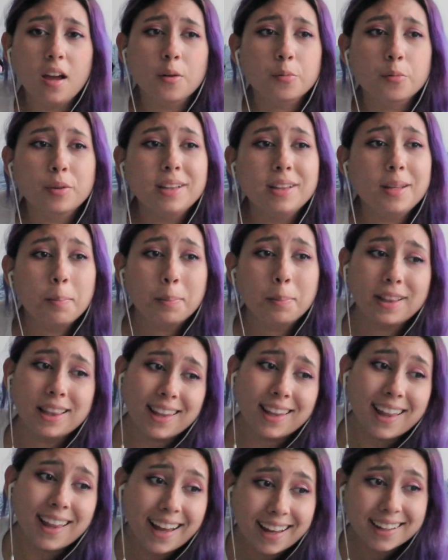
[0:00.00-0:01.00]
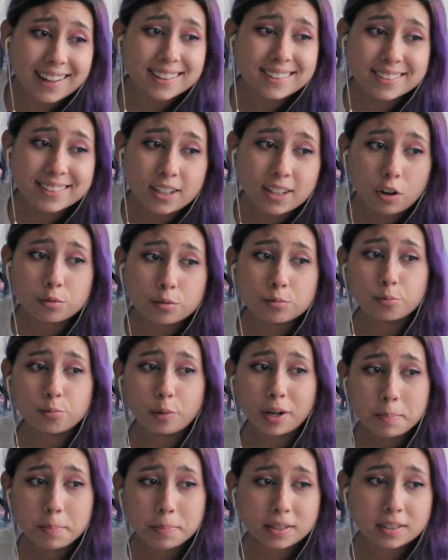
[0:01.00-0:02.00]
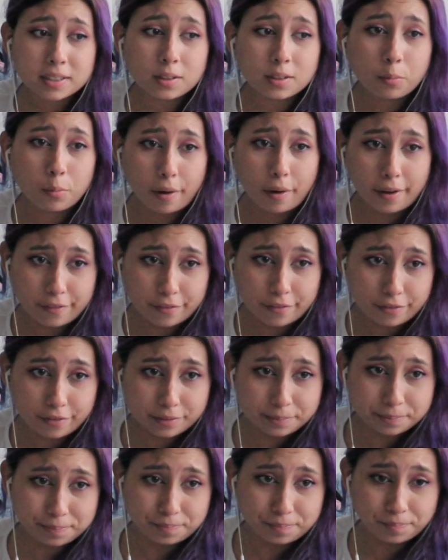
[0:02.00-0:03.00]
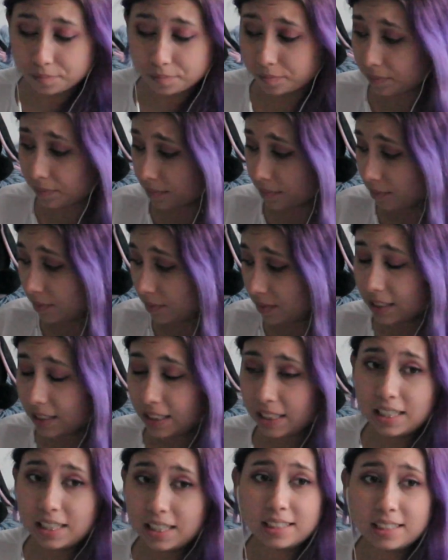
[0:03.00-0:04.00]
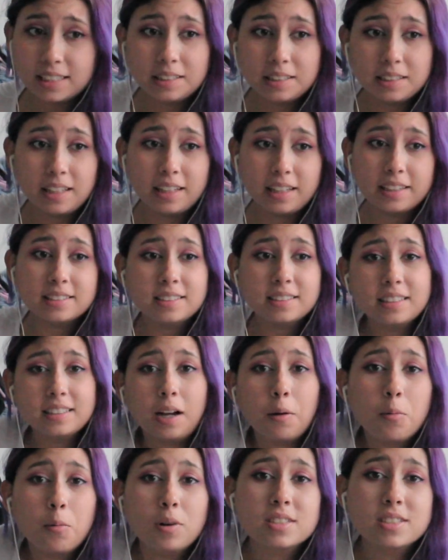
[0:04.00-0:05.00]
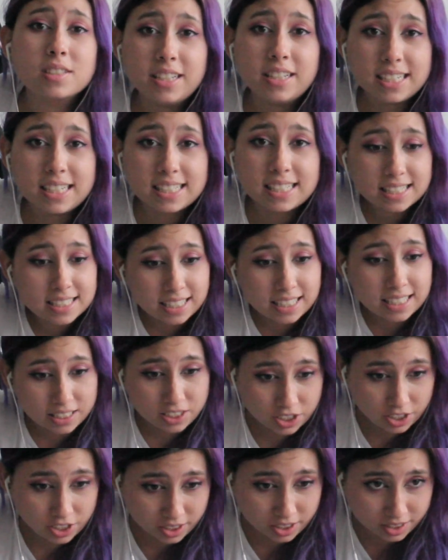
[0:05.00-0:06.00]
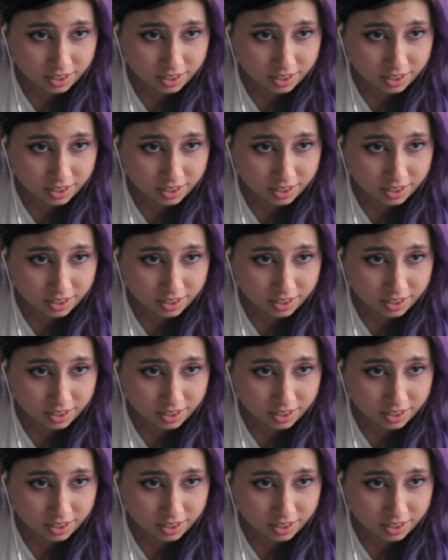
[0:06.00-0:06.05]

really plan on raping the wife. That wasn't his intention.